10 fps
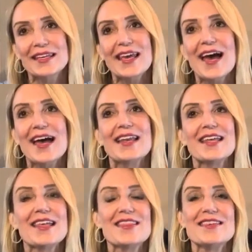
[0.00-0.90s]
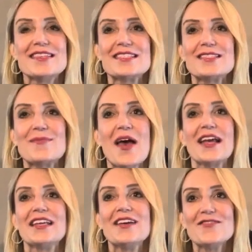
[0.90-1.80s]
get this
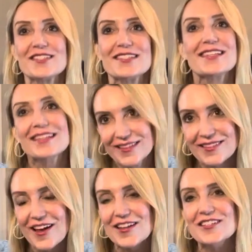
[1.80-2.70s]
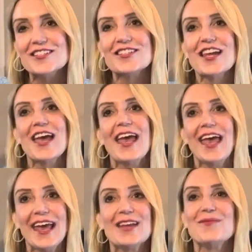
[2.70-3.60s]
magnificent lunch
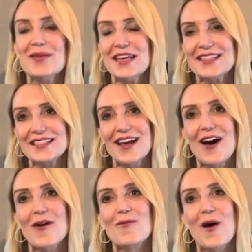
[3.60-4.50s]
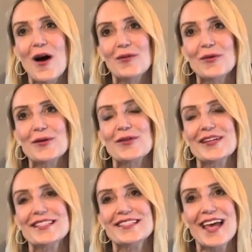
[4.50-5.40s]
and pizza while we were
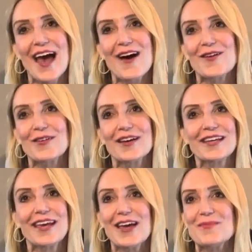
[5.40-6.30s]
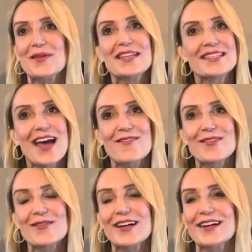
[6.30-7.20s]
in town. Again, pizza
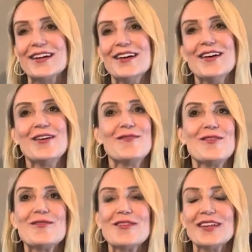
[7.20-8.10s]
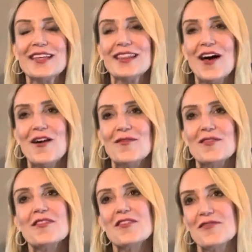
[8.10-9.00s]
everywhere. We really
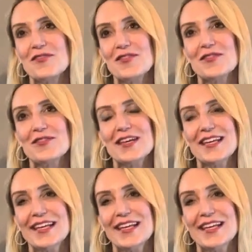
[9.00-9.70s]
love the food in